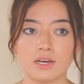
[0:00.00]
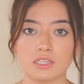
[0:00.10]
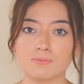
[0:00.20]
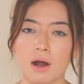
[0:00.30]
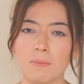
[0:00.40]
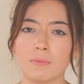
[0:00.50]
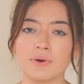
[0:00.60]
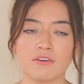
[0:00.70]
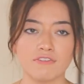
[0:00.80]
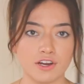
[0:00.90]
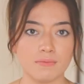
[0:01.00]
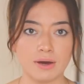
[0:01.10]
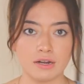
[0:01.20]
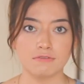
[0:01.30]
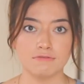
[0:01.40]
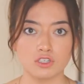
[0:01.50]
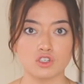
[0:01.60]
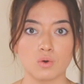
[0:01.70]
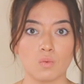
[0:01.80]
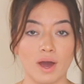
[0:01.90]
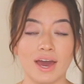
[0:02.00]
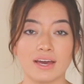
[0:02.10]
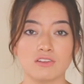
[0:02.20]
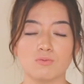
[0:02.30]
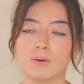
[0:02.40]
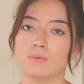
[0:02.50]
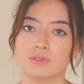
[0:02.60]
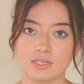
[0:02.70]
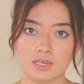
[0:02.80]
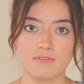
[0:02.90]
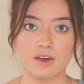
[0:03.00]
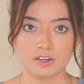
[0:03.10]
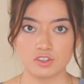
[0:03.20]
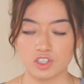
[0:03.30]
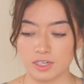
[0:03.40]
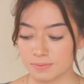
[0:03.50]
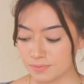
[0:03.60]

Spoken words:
it's probably a very beneficial way to be able to save energy.